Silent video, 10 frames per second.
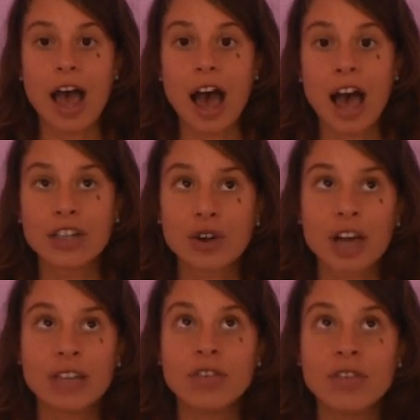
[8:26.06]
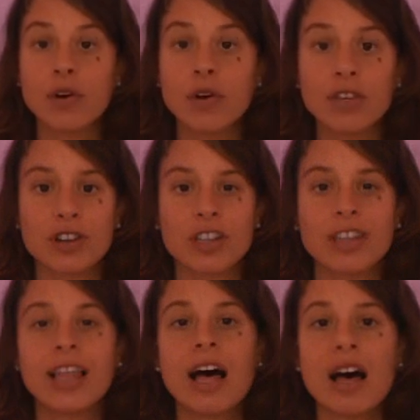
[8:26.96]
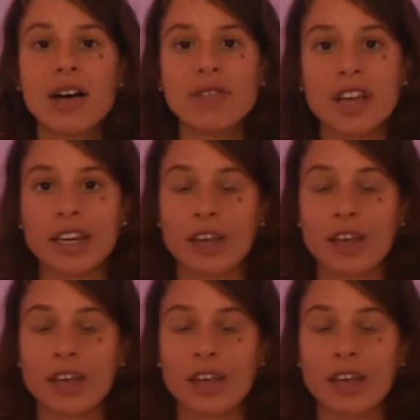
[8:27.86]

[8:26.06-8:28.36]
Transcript: I try to focus on love and